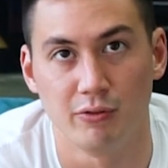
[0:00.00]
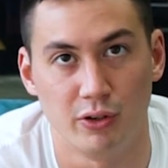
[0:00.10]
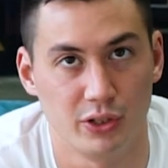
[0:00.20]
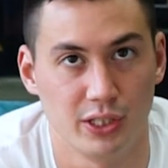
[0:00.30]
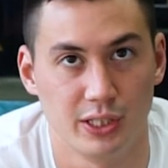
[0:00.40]

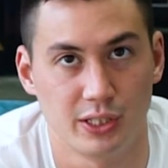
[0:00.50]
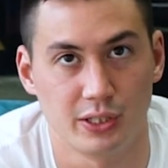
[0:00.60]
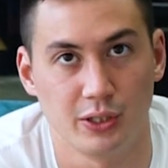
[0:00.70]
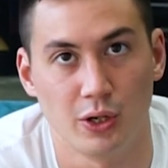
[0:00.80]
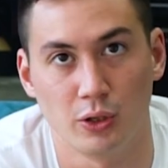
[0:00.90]
versus
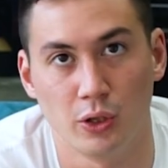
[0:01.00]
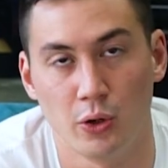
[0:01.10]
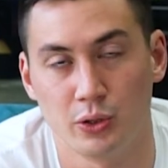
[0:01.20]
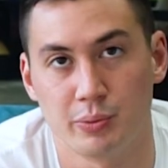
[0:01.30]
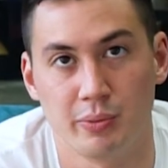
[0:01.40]

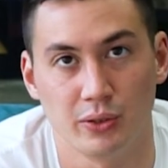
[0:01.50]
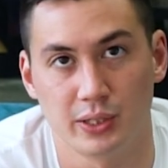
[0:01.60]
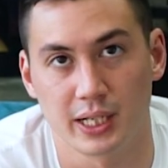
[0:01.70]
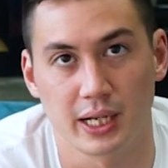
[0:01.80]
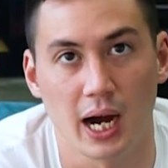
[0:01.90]
low to middle
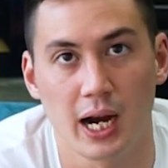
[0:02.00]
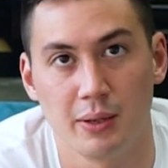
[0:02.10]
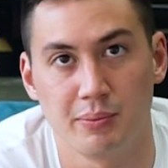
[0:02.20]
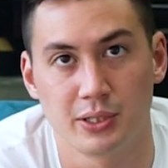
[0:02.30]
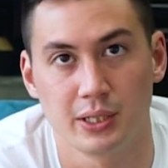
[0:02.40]
ticket
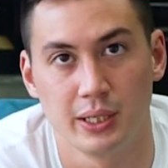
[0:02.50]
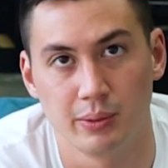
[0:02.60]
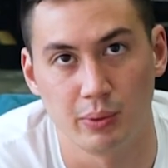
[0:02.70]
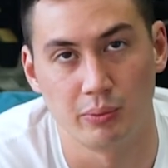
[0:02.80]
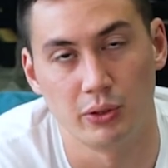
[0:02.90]
items
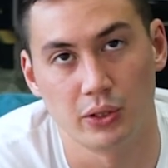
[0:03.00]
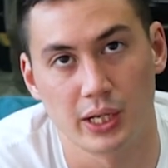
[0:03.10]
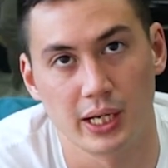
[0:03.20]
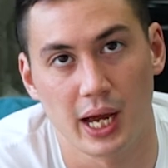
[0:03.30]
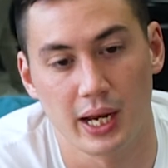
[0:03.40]
when we're
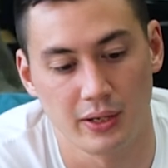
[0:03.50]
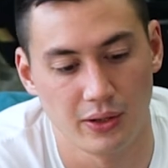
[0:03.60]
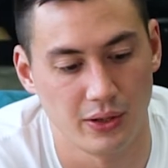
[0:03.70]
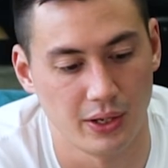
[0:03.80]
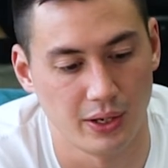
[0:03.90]
looking at
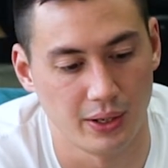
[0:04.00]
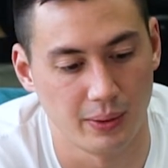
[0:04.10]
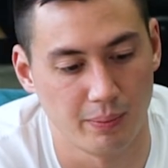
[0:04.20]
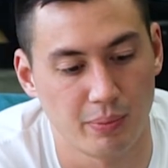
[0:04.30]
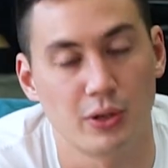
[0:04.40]

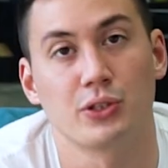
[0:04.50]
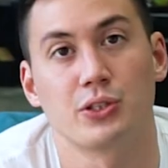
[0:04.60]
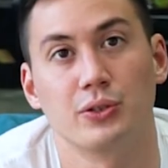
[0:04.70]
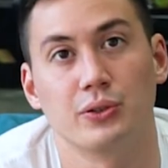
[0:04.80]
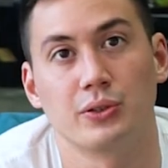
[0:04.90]
the
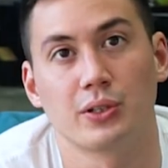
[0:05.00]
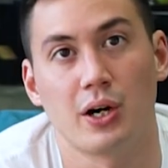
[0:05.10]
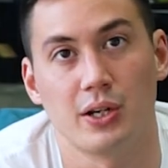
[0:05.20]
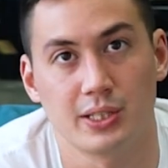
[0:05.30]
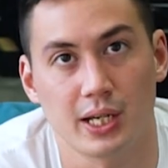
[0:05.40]
personal
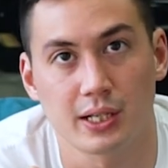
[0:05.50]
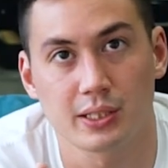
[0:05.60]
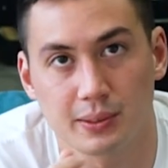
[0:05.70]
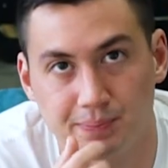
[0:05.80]
context.